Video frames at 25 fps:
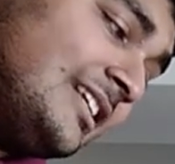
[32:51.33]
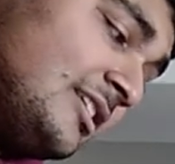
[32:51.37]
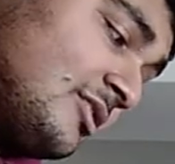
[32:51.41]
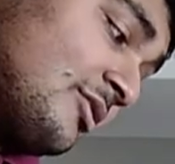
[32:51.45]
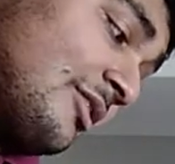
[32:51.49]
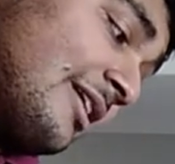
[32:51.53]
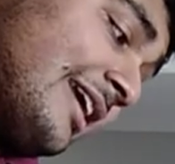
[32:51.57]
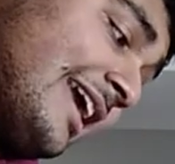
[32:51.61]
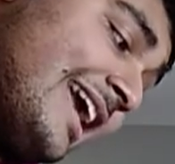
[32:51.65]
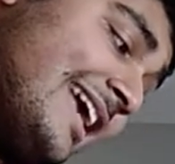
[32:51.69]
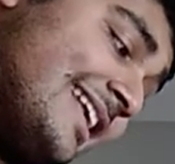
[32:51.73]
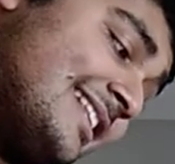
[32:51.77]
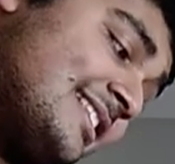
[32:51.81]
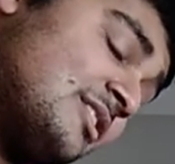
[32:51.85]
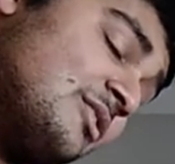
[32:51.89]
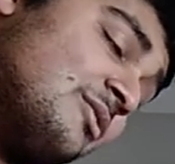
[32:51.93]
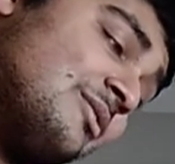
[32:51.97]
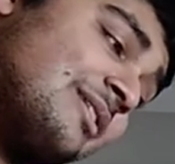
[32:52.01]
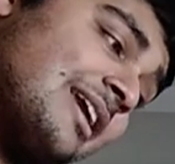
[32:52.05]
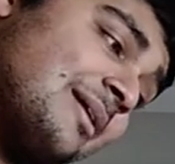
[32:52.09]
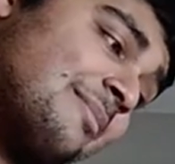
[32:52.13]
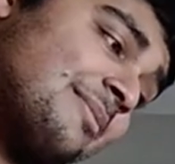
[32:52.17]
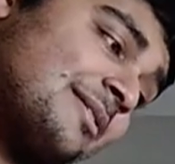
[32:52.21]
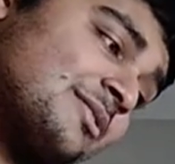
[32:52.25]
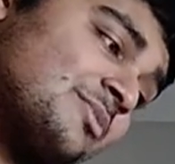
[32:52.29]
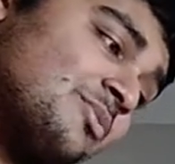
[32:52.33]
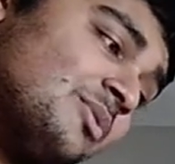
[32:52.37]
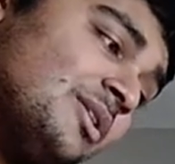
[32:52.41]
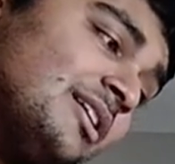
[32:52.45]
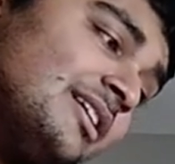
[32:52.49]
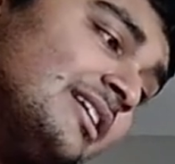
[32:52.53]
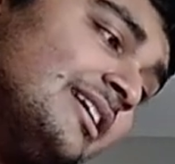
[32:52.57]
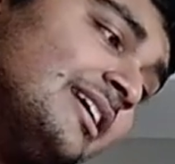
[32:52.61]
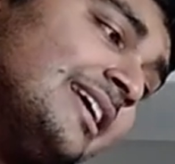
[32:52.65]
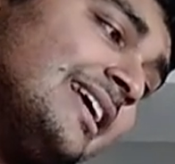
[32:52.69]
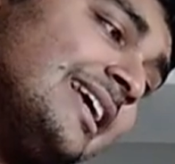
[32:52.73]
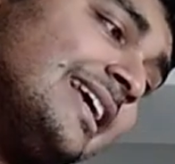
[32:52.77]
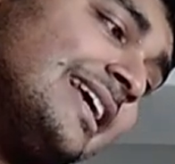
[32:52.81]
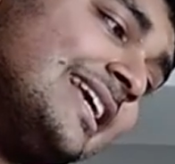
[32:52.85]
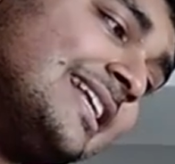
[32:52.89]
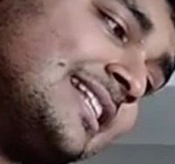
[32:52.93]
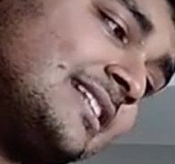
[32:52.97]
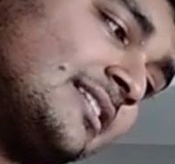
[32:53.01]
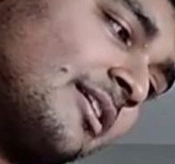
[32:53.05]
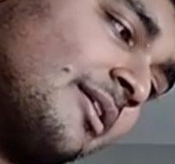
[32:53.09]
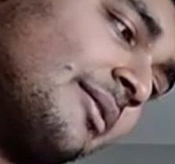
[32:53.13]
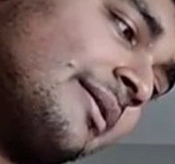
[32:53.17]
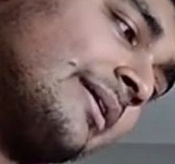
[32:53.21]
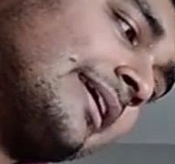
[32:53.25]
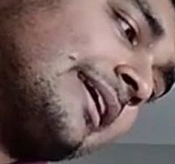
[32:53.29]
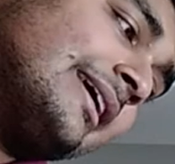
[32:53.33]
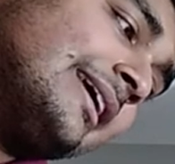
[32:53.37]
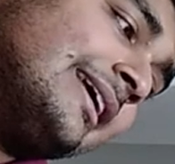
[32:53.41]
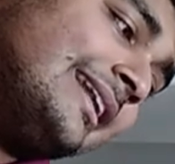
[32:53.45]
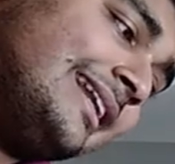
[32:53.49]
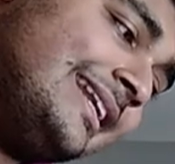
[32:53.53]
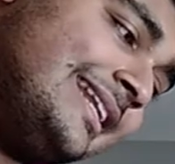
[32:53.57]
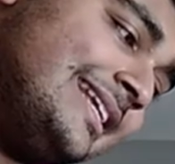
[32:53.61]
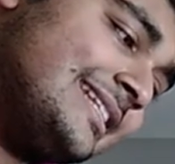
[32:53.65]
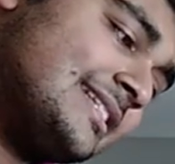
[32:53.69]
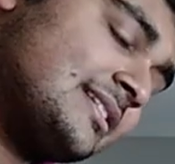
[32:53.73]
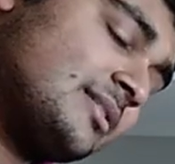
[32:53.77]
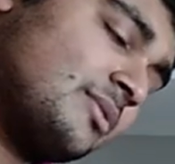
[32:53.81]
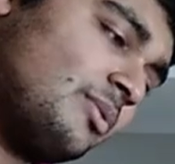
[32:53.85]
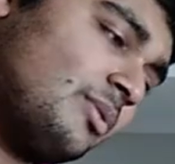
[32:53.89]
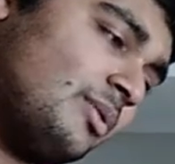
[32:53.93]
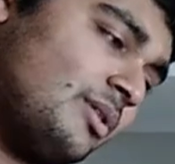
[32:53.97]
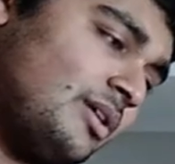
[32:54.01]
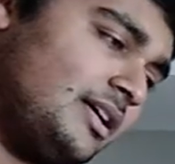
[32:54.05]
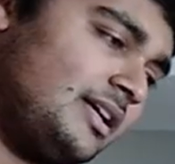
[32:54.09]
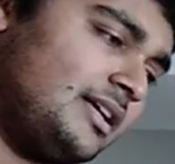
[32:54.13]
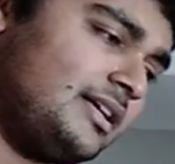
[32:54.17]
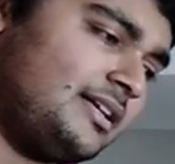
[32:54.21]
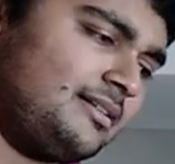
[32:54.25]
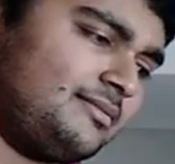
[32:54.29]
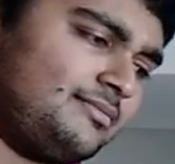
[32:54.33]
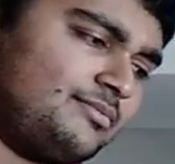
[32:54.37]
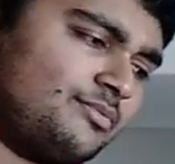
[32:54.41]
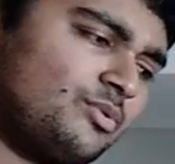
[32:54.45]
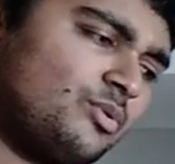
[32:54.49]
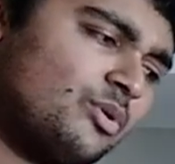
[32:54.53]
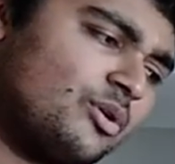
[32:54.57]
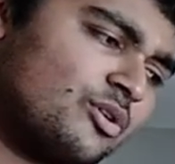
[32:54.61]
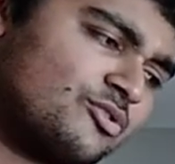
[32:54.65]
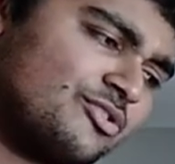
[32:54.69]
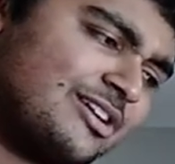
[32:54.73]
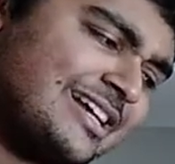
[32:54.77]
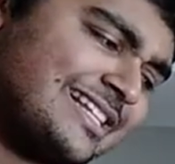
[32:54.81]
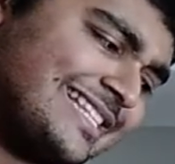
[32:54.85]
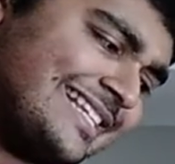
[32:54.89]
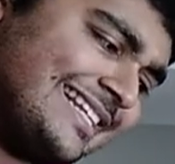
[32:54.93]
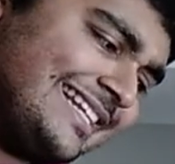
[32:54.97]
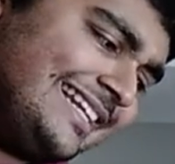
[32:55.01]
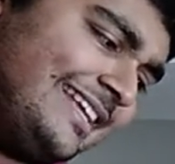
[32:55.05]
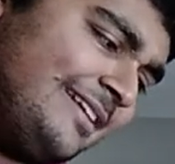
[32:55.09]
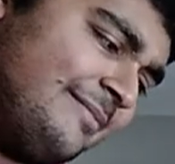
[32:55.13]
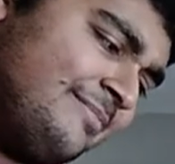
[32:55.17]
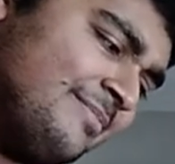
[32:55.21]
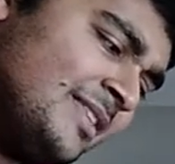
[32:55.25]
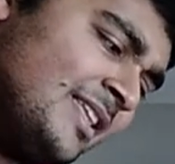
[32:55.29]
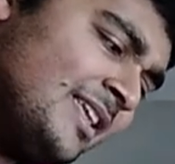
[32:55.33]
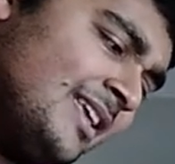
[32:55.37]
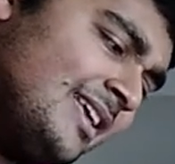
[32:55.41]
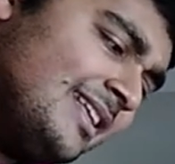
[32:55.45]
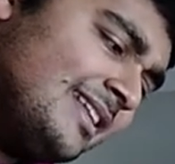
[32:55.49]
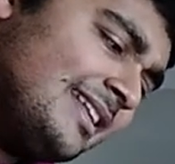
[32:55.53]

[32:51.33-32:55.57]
s2k plus 1 is going at least quadratically.